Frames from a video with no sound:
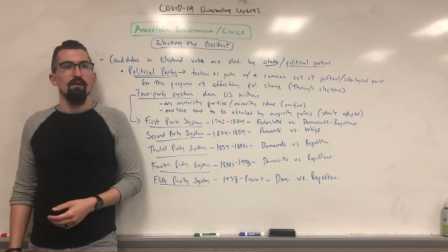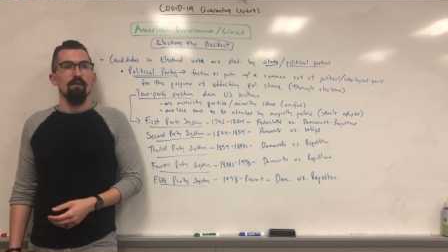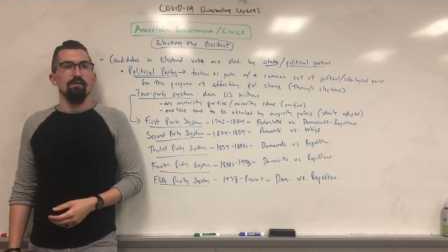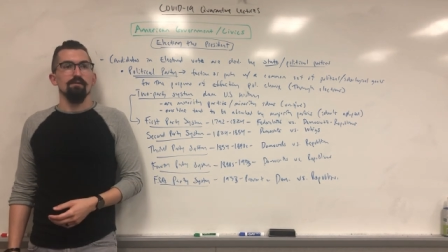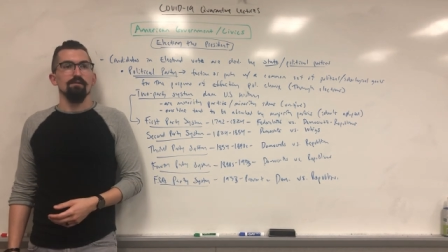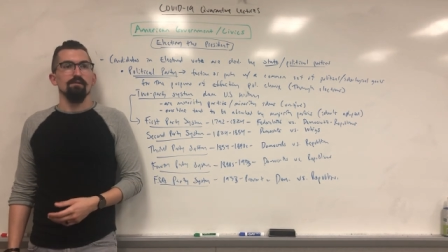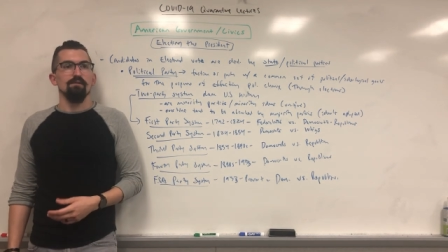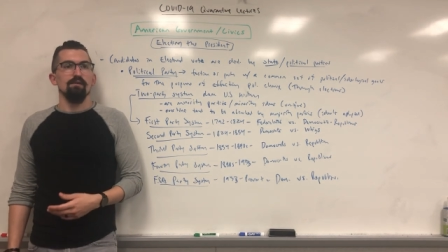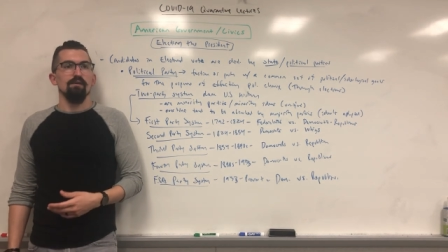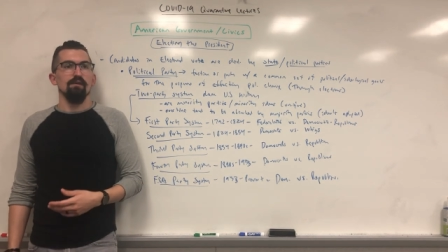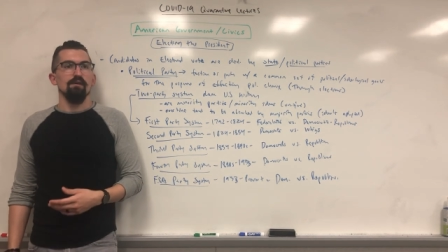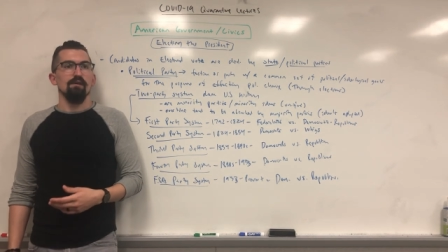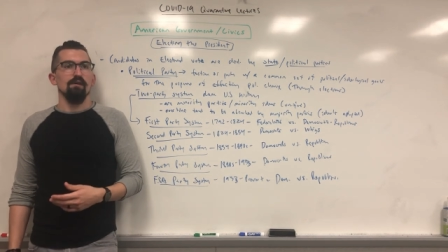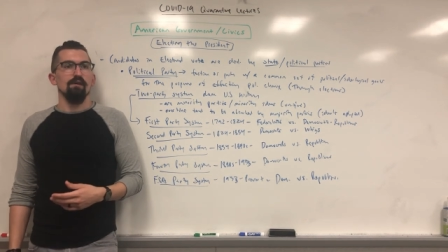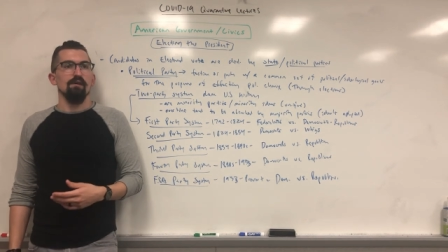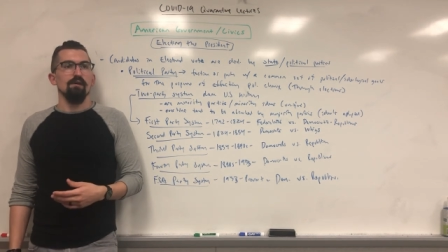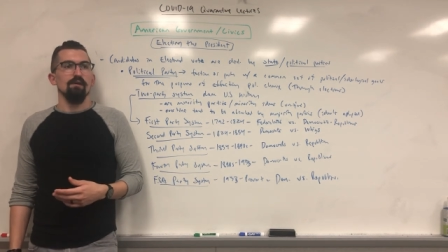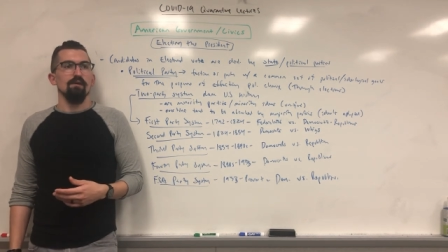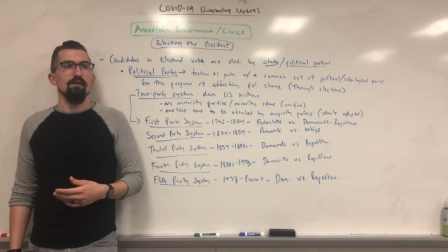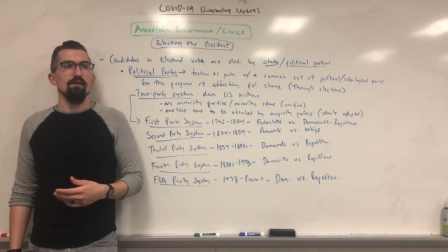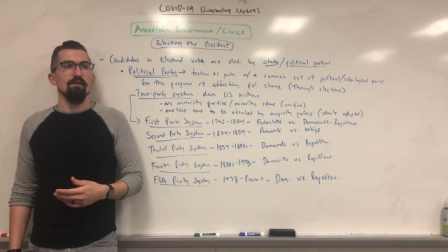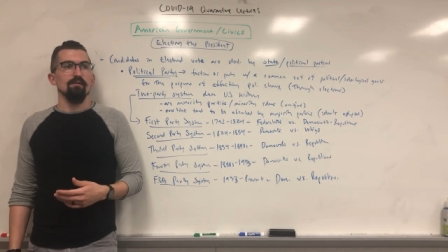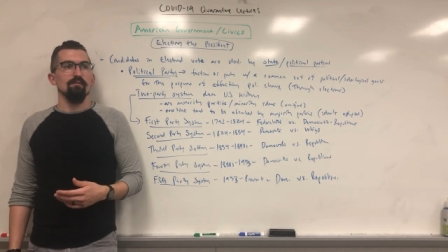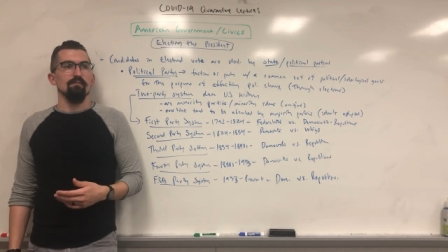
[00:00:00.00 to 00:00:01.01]
So they
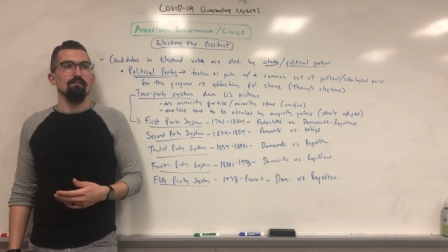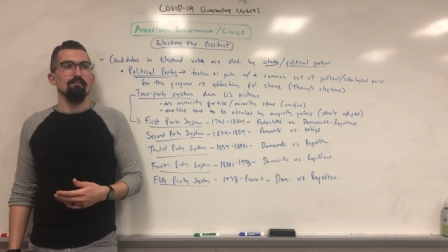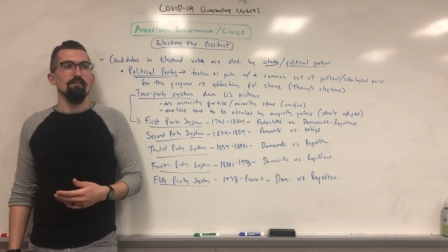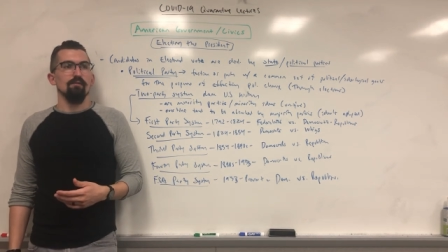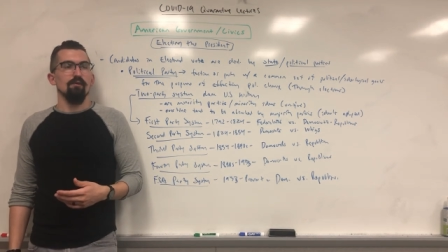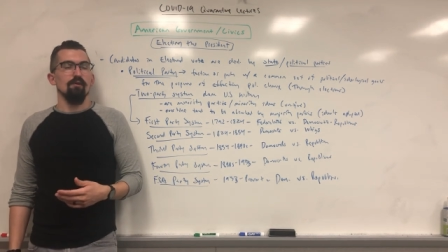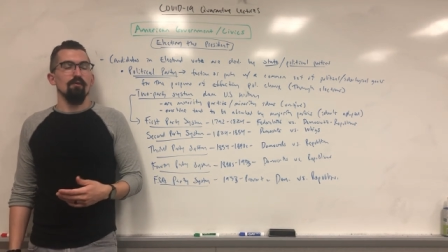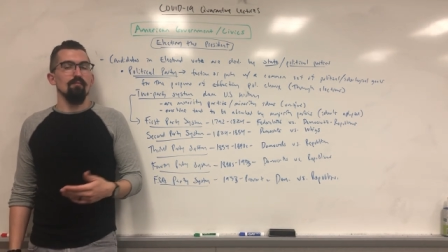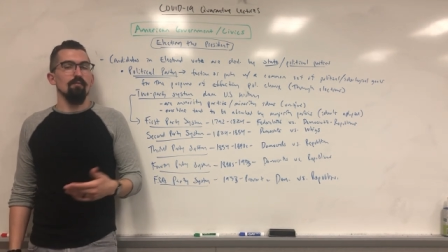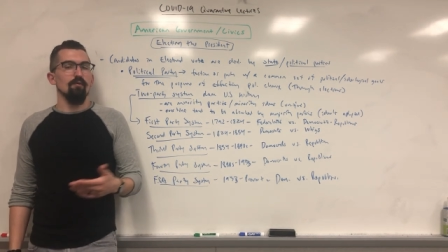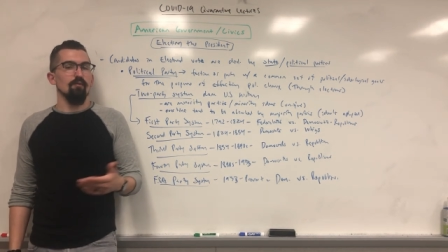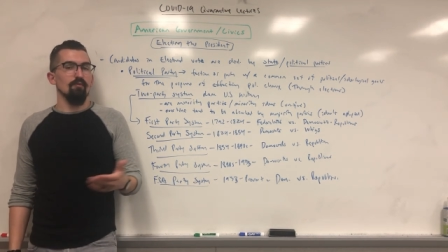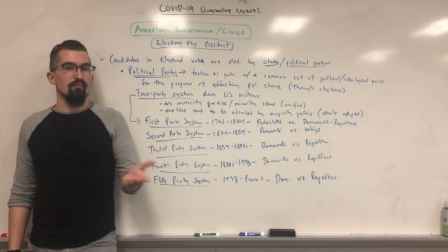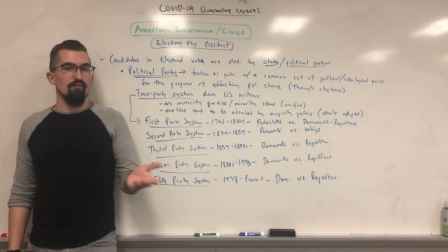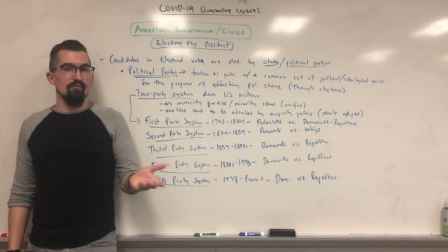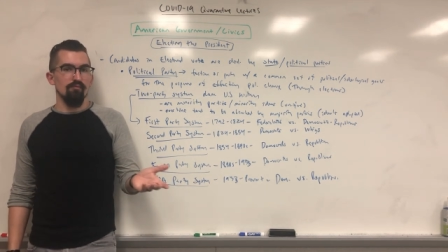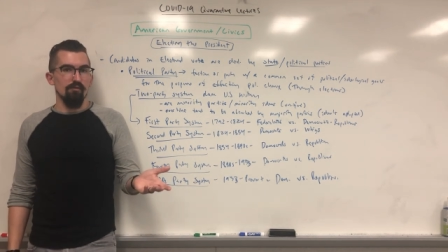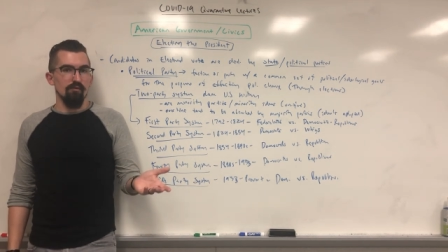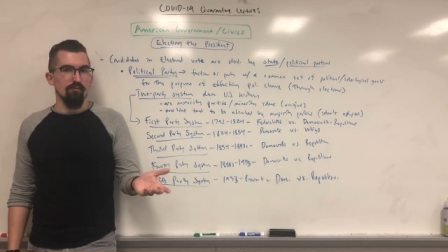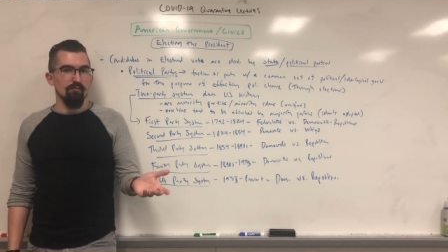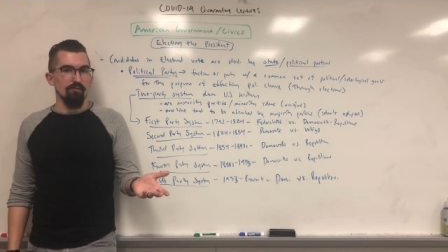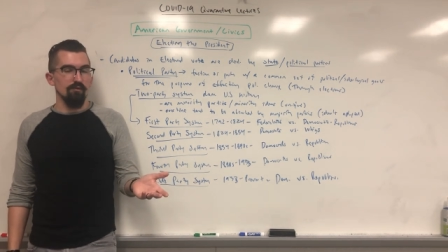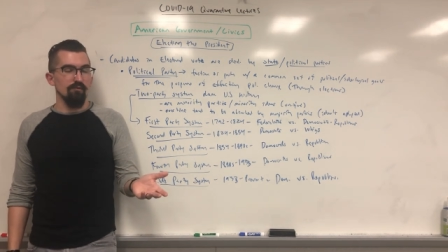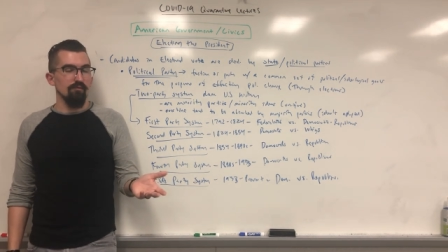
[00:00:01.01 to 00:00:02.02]
are more
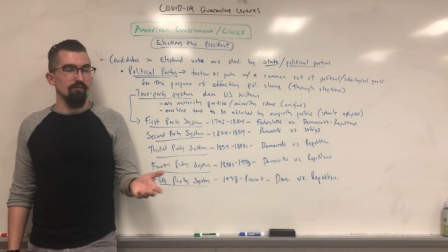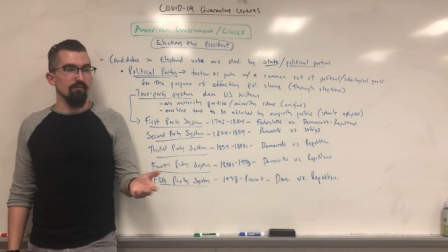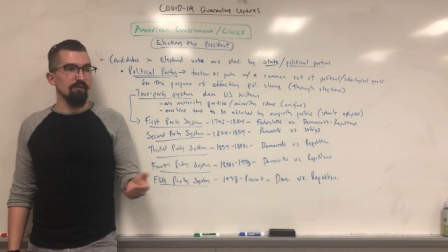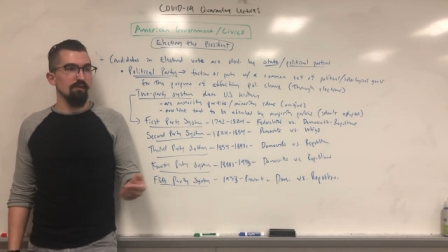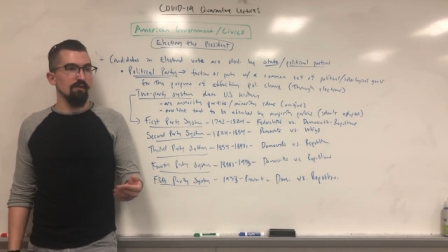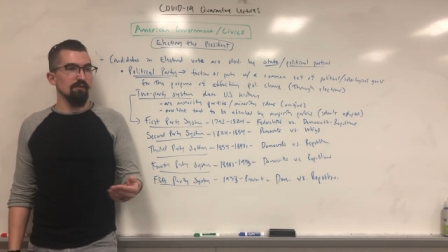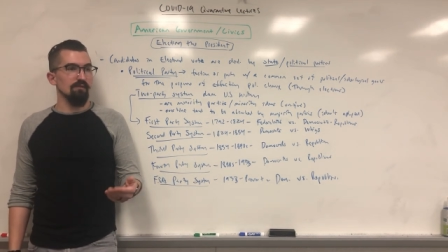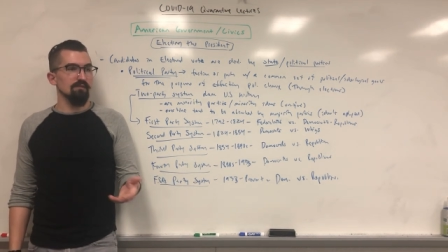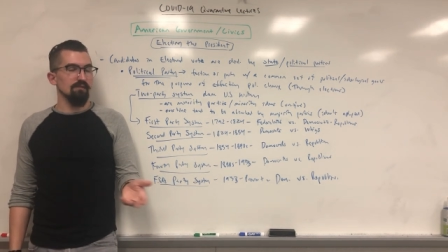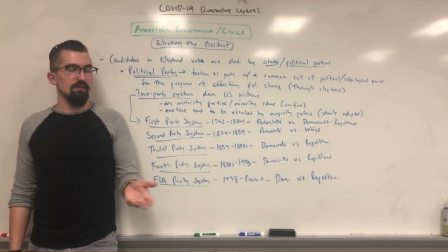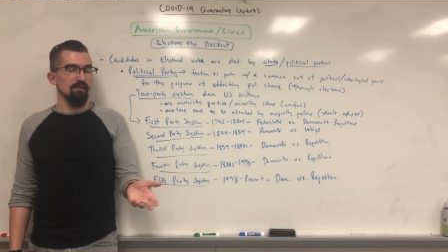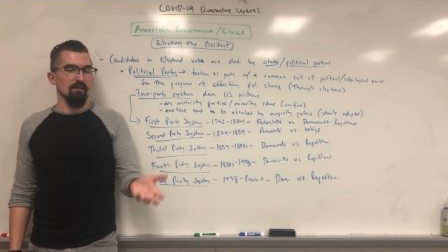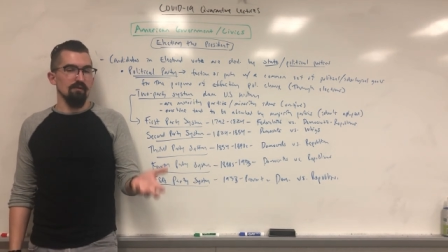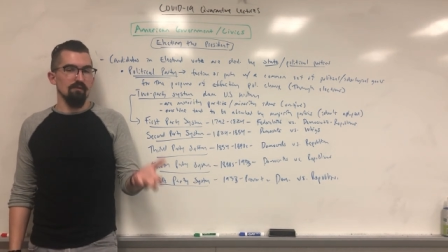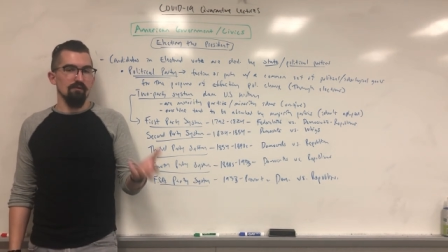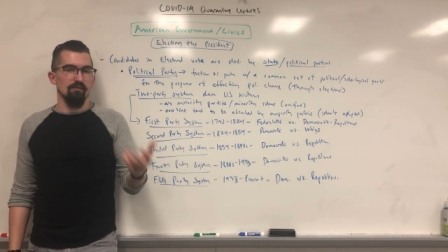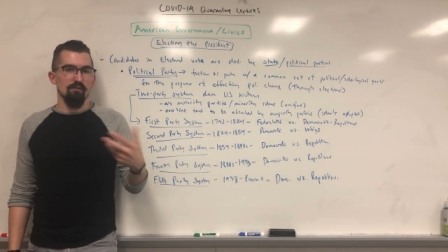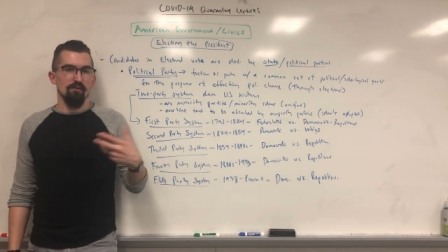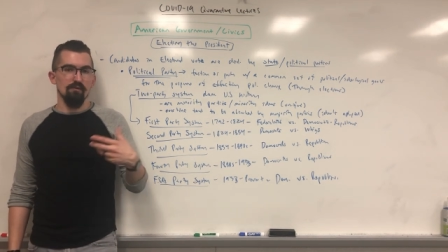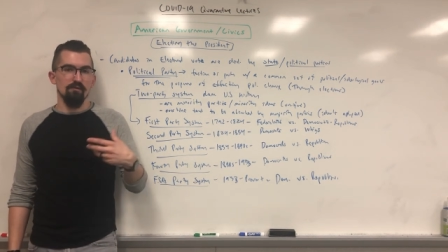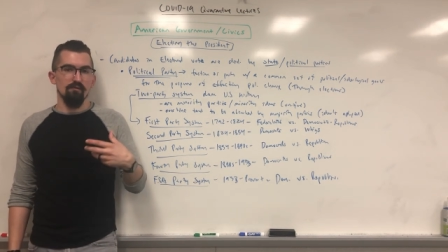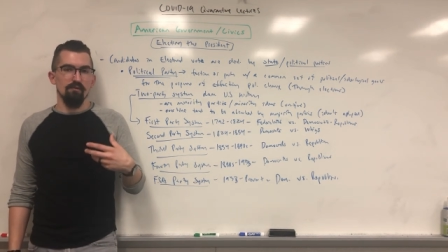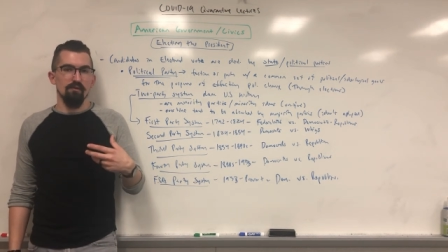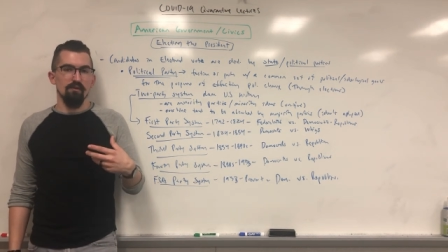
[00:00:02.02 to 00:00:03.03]
pro-union, so they
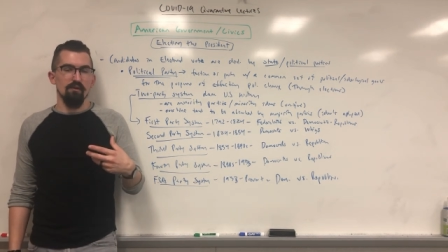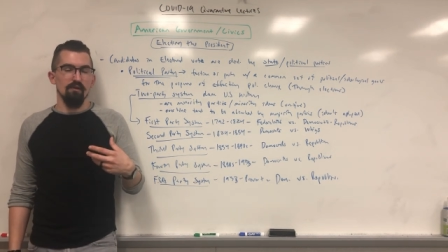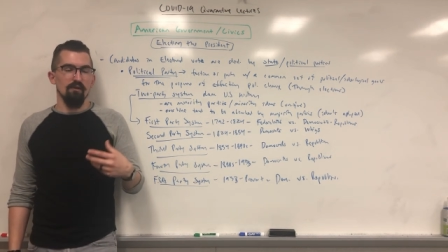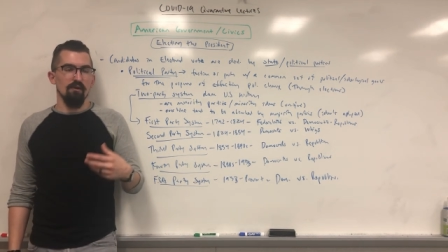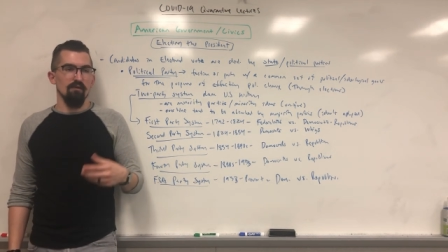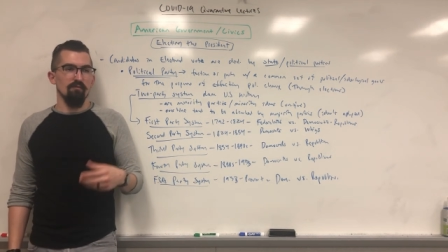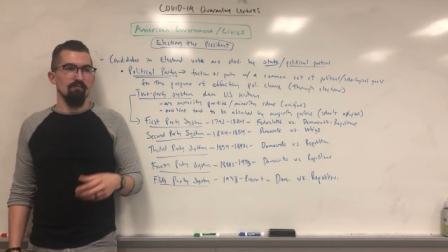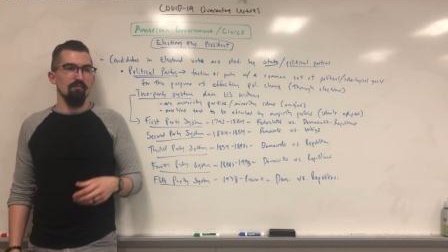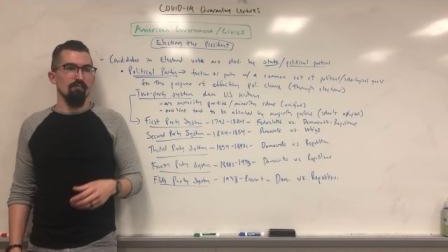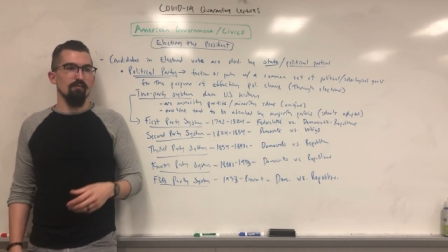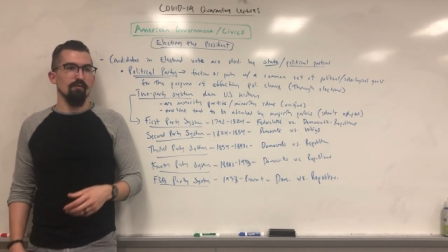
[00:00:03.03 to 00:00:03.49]
get a lot of